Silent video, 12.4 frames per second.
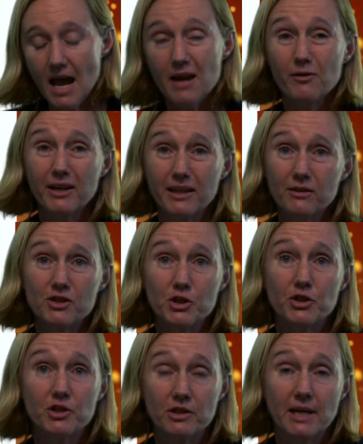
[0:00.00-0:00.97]
If I didn't
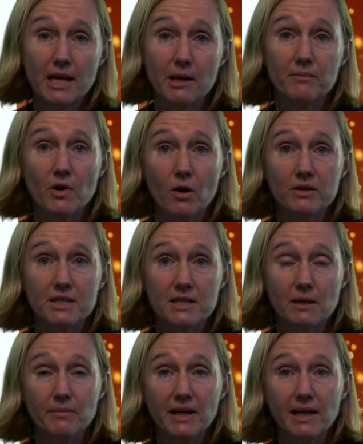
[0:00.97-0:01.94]
keep notes
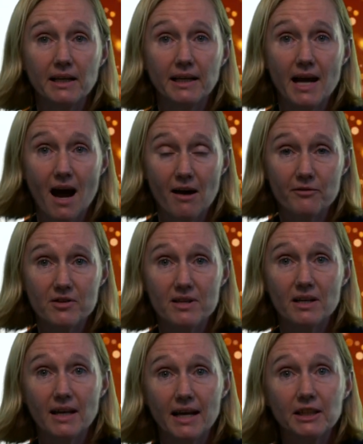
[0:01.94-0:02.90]
immediately after
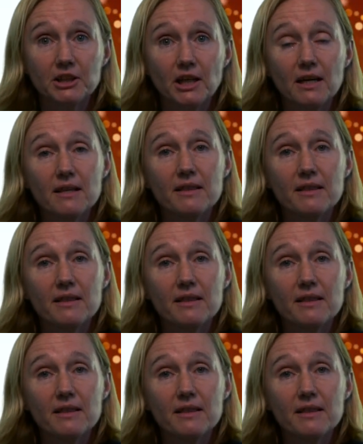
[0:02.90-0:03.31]
the lecture,